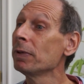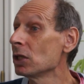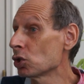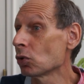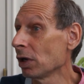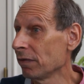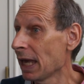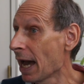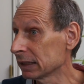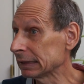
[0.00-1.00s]
be the story of
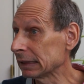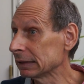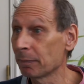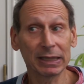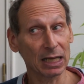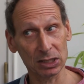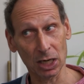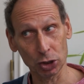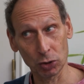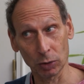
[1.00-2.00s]
the Exodus, but that's
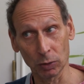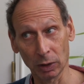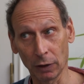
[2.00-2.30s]
not true.